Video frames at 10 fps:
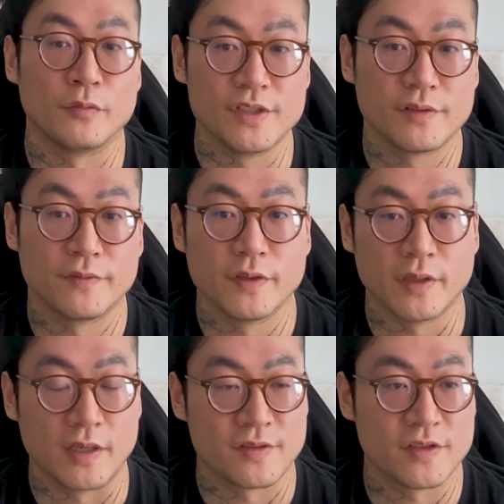reached
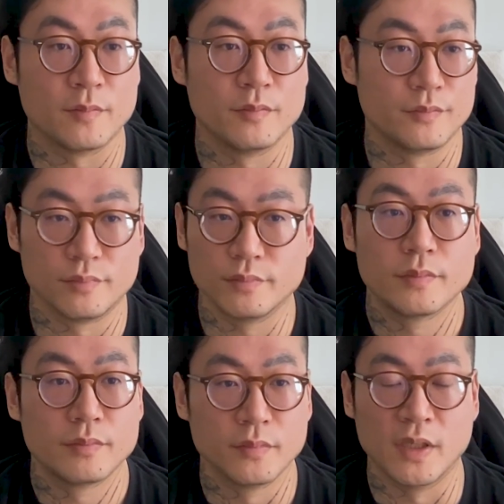some
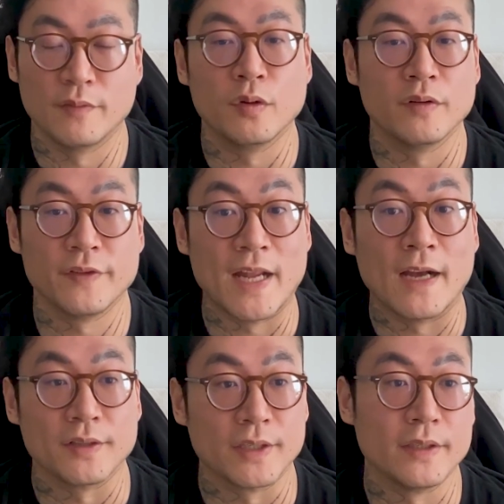level of
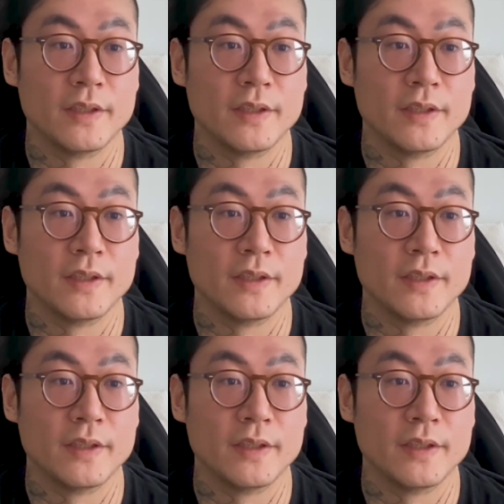finality,